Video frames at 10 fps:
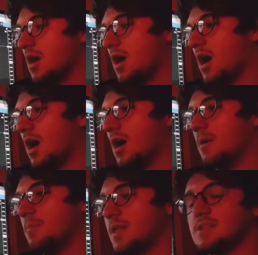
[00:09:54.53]

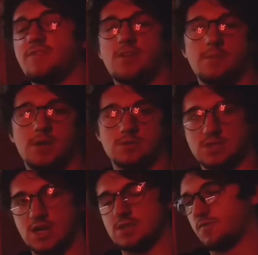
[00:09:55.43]
But that's fundamentals,
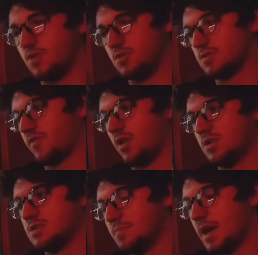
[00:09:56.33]
guys, for you as far
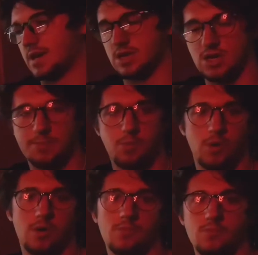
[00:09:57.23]
as backing up
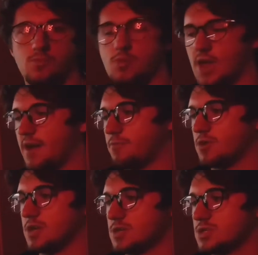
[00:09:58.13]
what we have
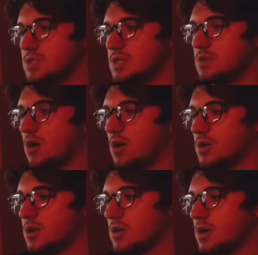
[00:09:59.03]
predicted on
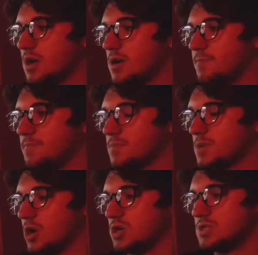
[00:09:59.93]
our
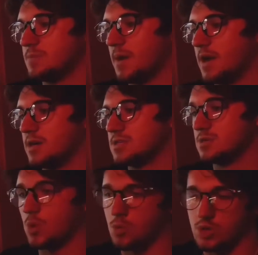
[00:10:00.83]
currency pairs and
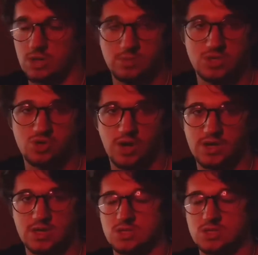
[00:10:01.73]
what we're going to be trading.